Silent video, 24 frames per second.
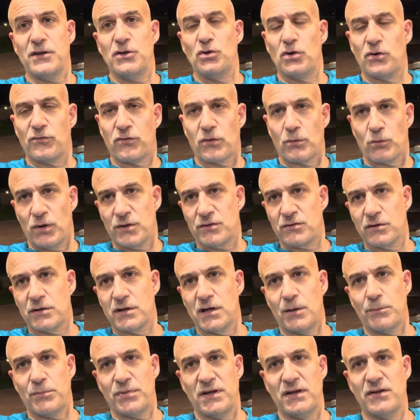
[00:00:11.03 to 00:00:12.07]
uniform rental
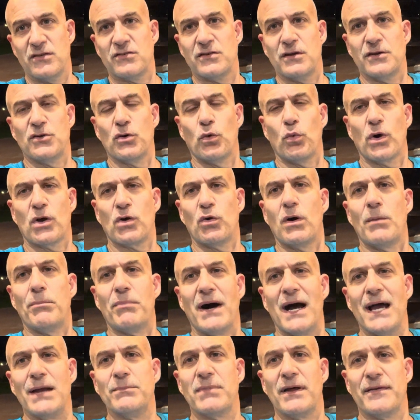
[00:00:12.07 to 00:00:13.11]
companies that don't want to
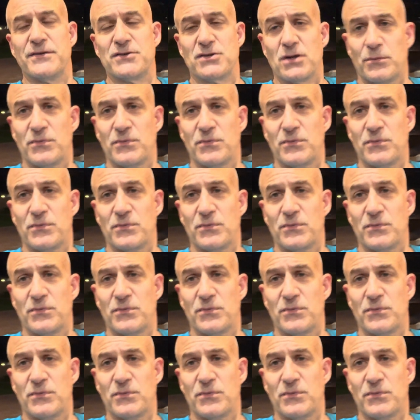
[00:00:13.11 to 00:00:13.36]
abide by the